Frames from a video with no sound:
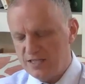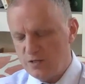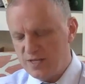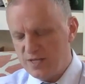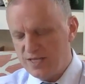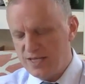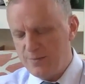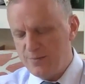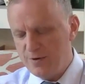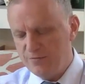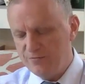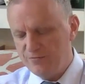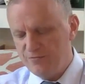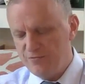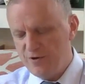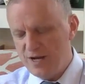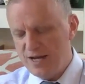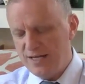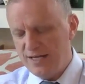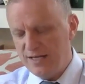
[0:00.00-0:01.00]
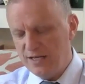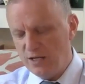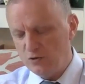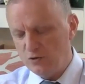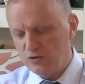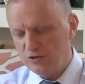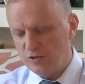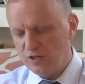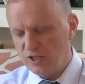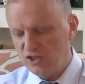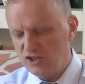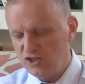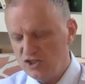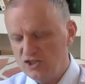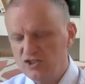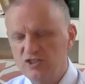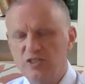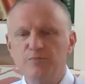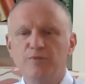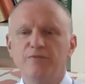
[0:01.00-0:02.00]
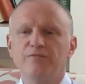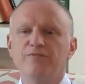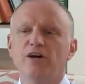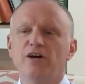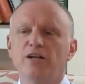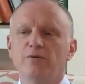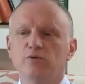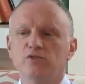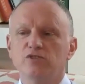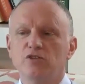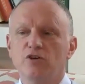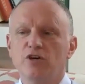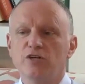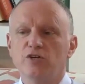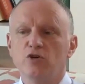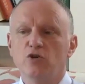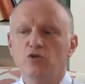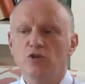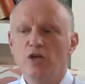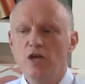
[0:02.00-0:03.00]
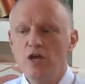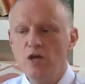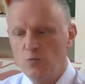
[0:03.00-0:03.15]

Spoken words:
so we keep it really low so they can just simply find out what's going on.